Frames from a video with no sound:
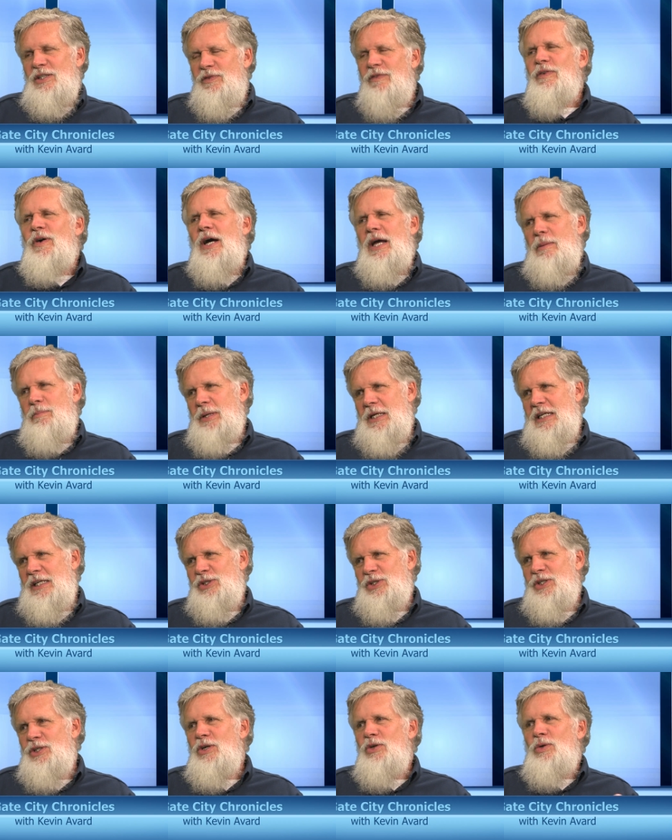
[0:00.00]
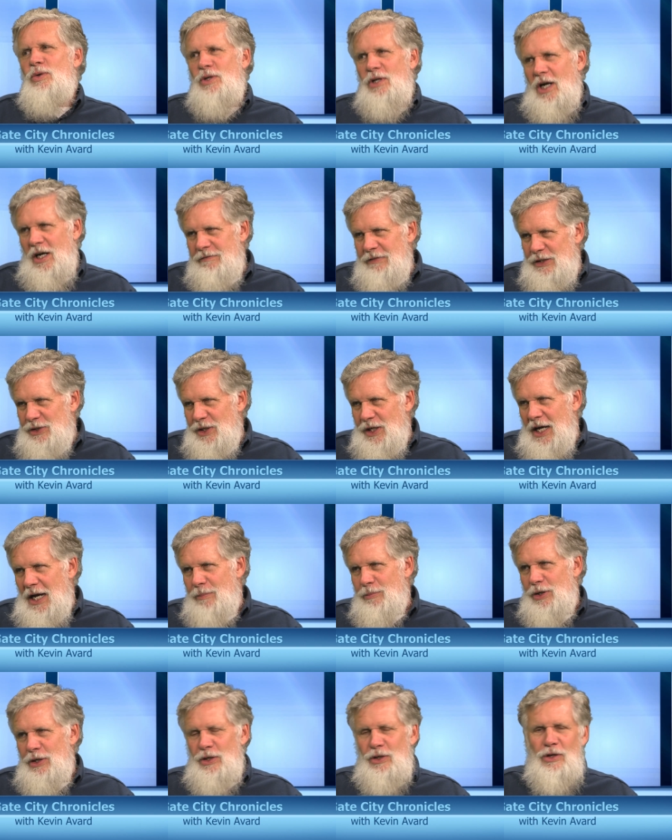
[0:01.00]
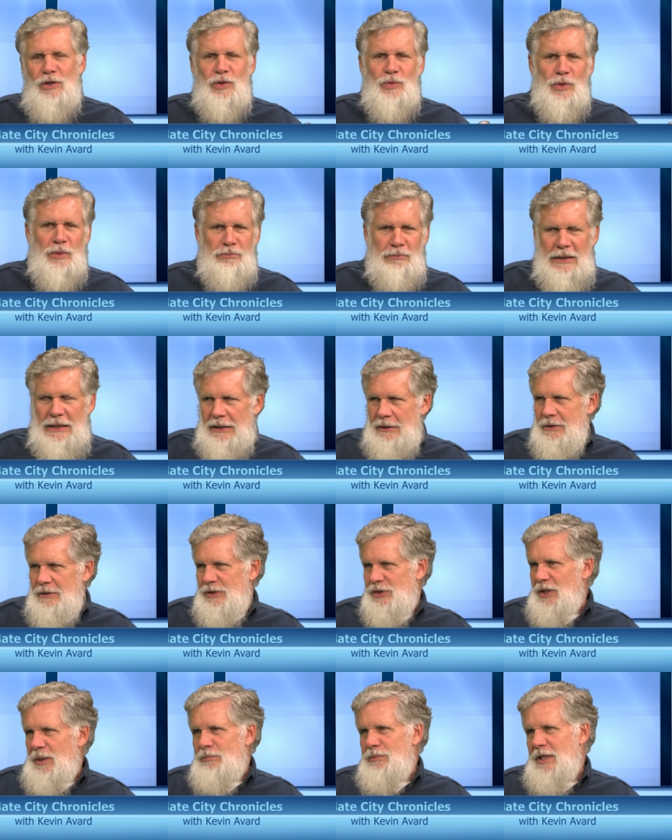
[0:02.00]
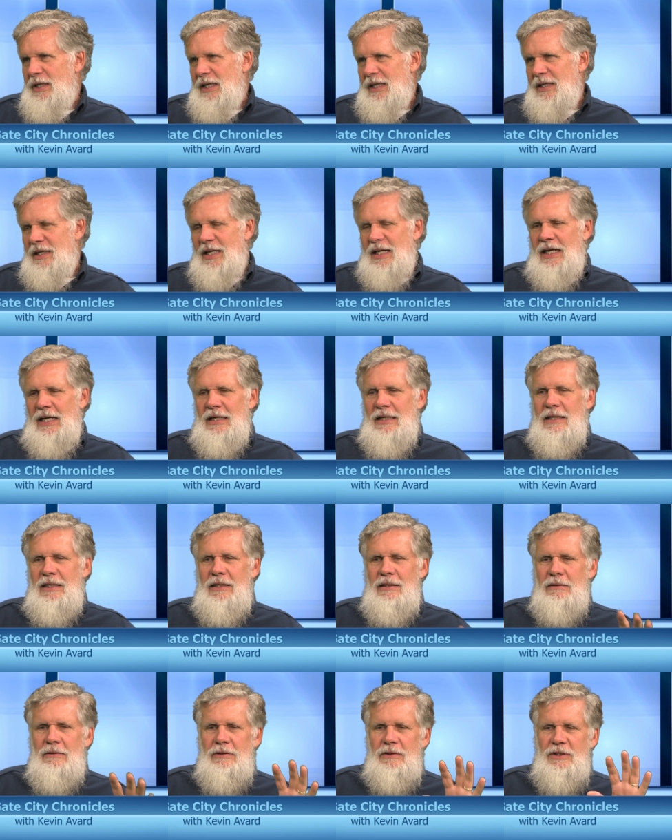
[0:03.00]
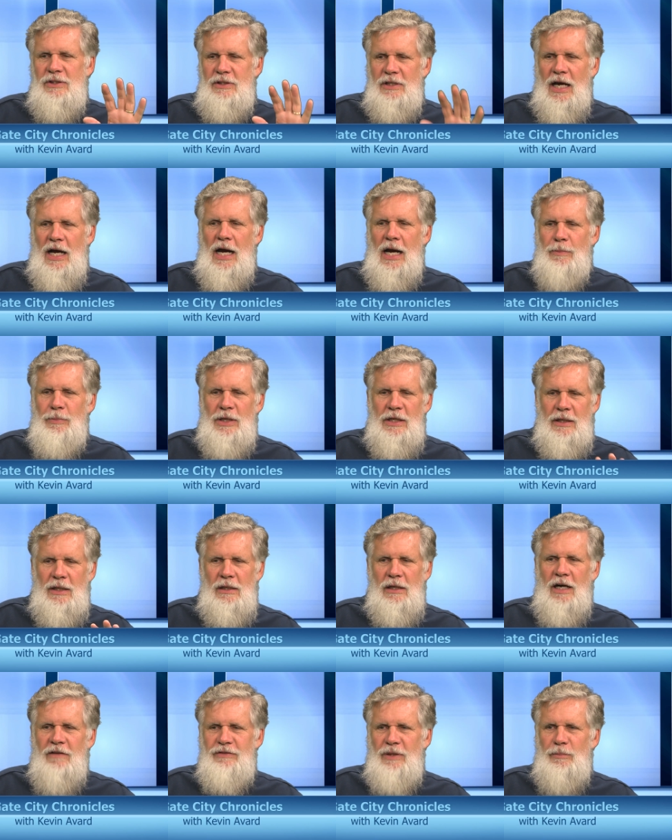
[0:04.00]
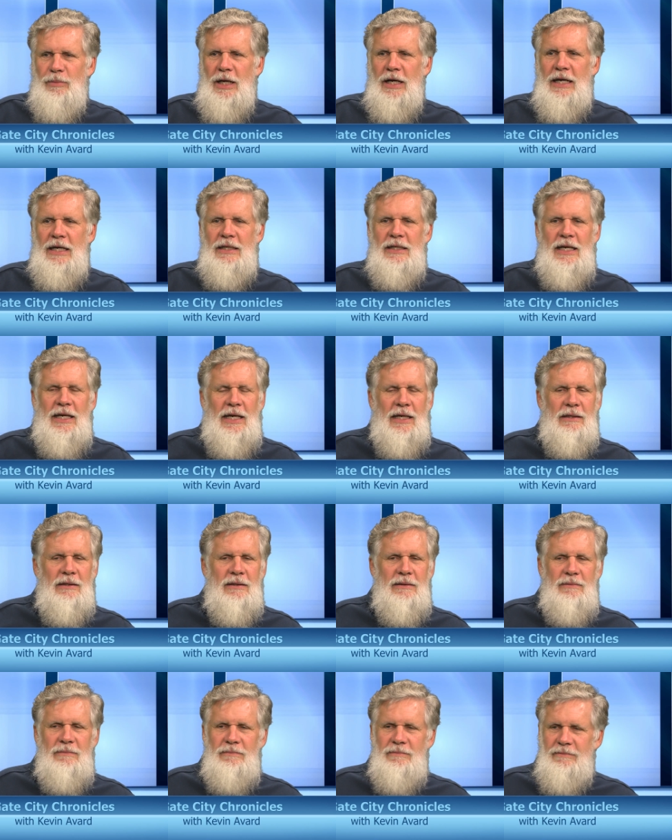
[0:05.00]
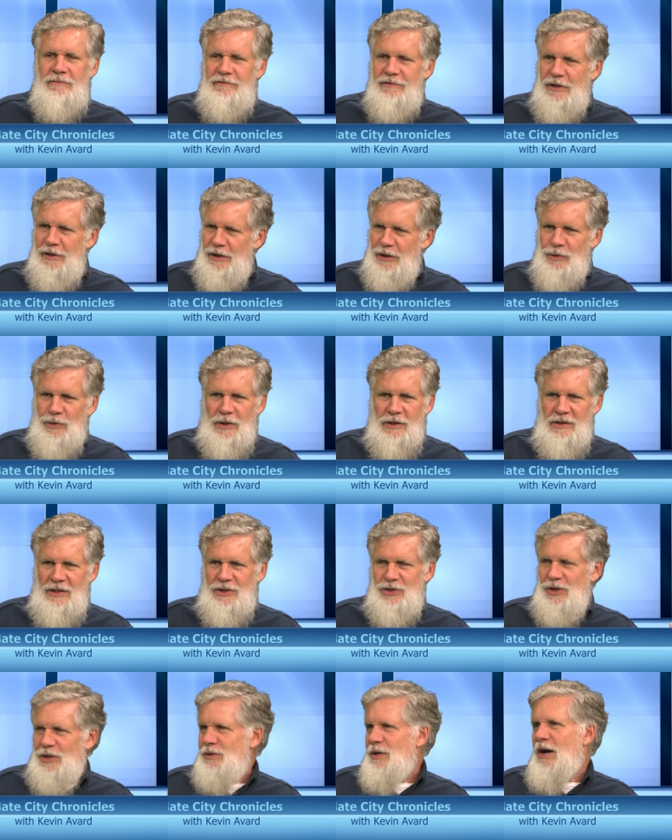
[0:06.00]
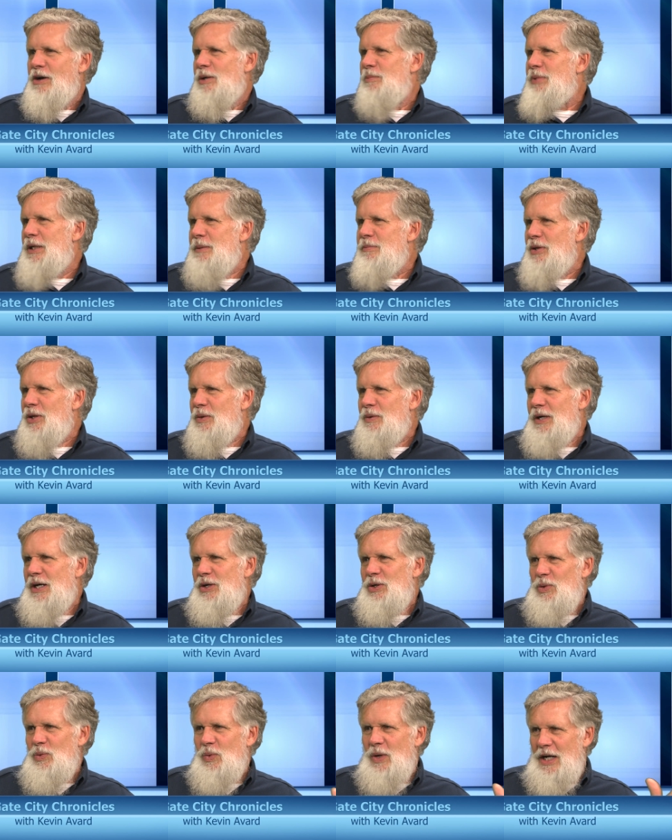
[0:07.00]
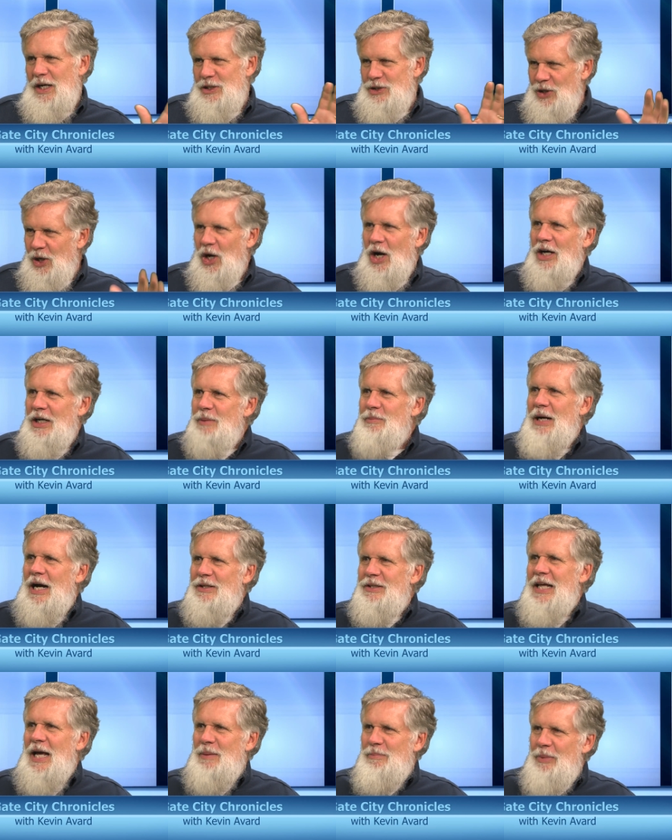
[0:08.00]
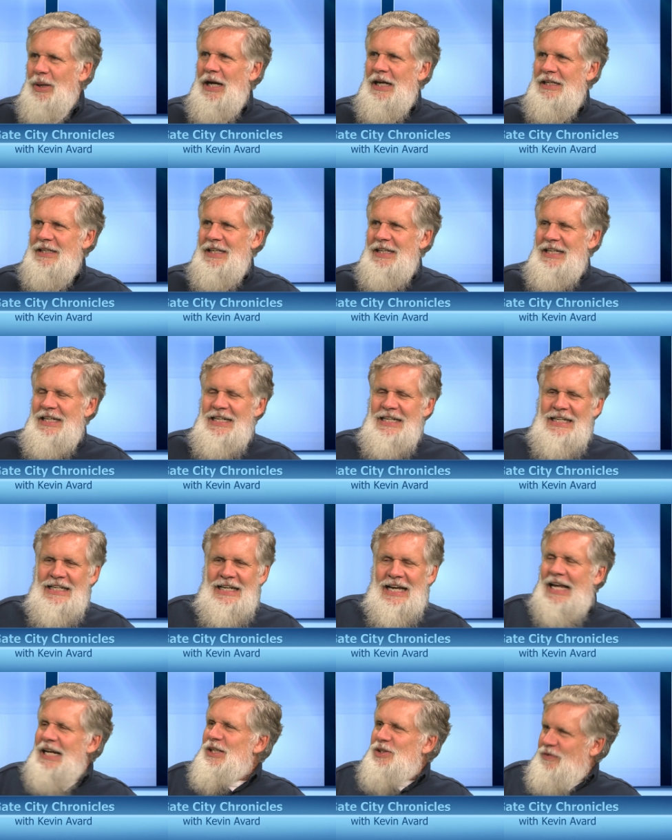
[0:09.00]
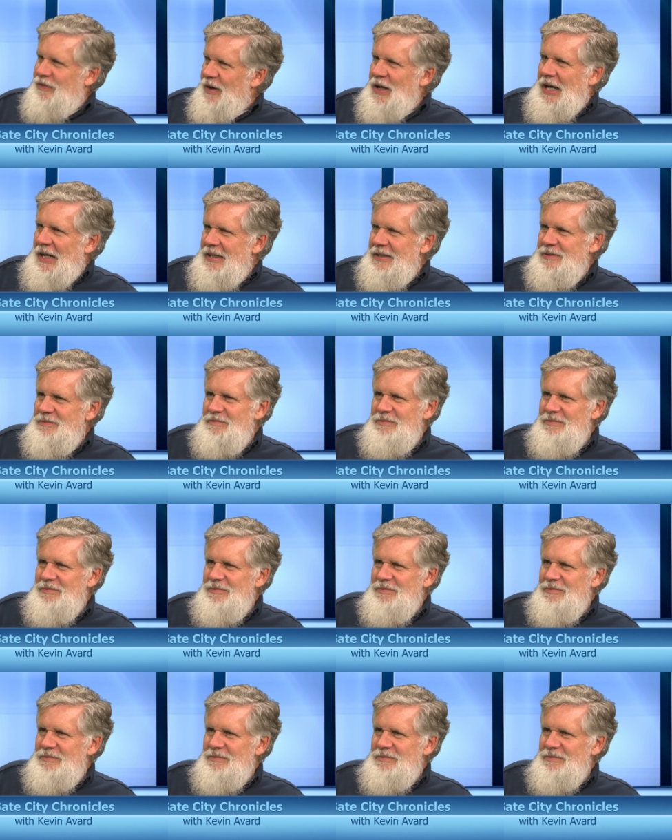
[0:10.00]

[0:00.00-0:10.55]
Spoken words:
fun because you go to a coffee shop or you go to a meet or something, and you stop and you get off the bike, and very quickly there's a crowd of people around who want to talk about that bike. Yeah. And it's fun.